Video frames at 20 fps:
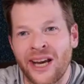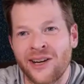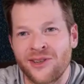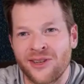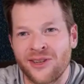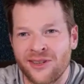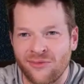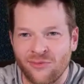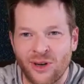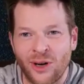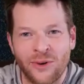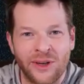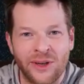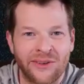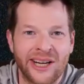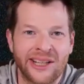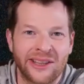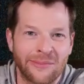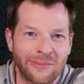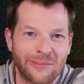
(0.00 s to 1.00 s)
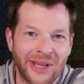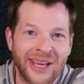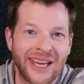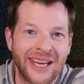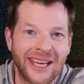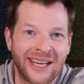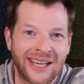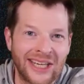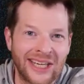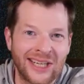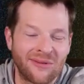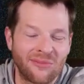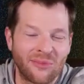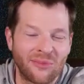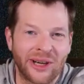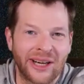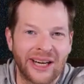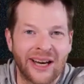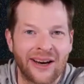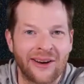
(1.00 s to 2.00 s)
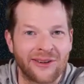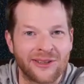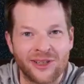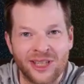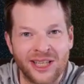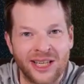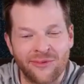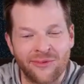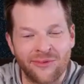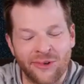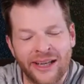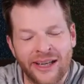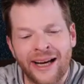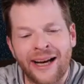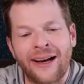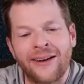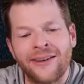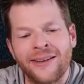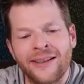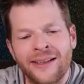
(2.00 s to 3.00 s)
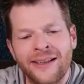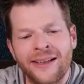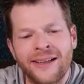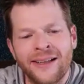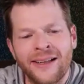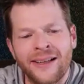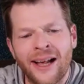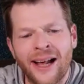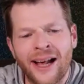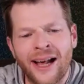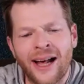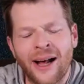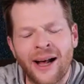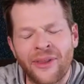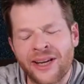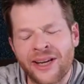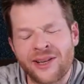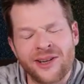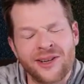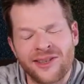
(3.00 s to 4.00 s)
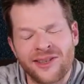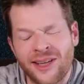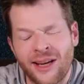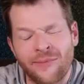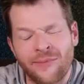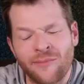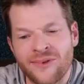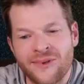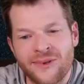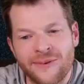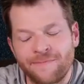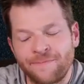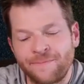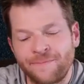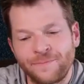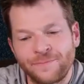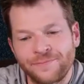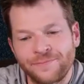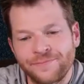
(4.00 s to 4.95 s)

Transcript: not just, well, we ran the play and he didn't work out or she didn't work out. That just seems